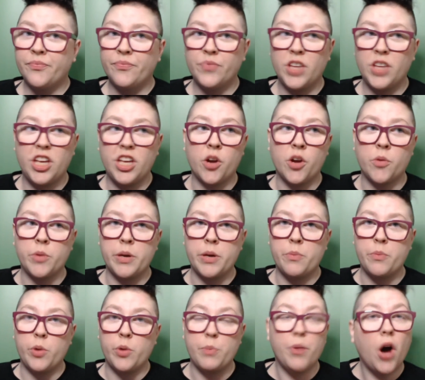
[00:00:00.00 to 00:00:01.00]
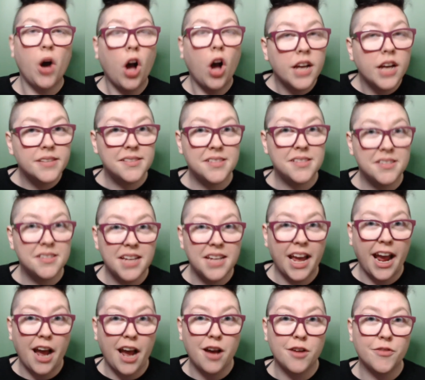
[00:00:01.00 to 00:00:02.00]
We paused to
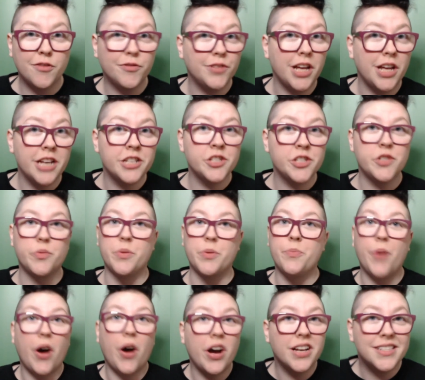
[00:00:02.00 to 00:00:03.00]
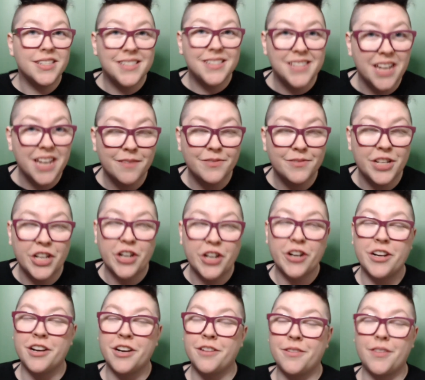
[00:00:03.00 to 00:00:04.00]
have lunch. We paused to have dinner.
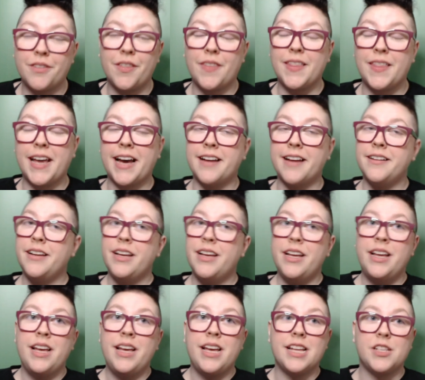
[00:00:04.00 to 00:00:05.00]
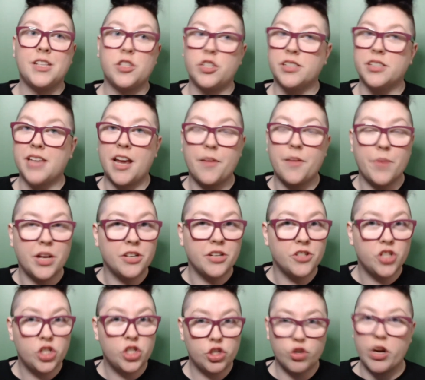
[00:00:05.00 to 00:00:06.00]
And other than that, it's just kind of been
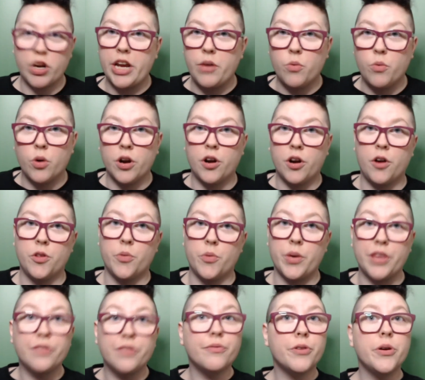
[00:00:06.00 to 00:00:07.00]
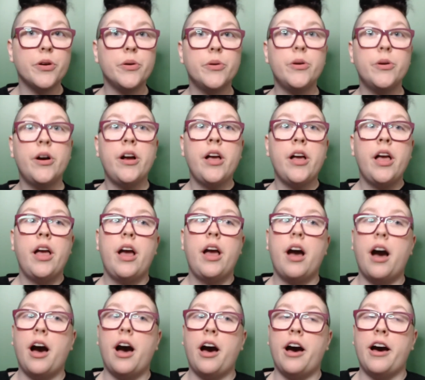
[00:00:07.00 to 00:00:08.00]
straight work all the way through.
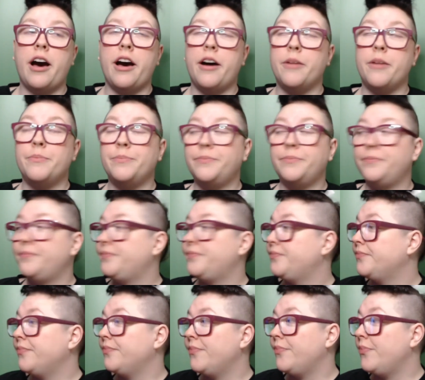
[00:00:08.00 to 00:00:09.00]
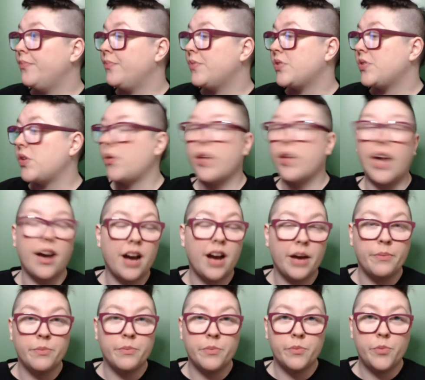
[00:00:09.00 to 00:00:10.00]
So yeah,
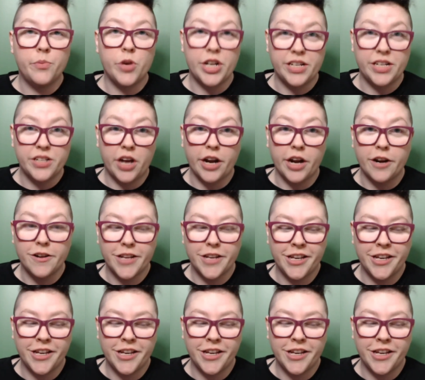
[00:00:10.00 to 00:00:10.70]
I'm pretty tired.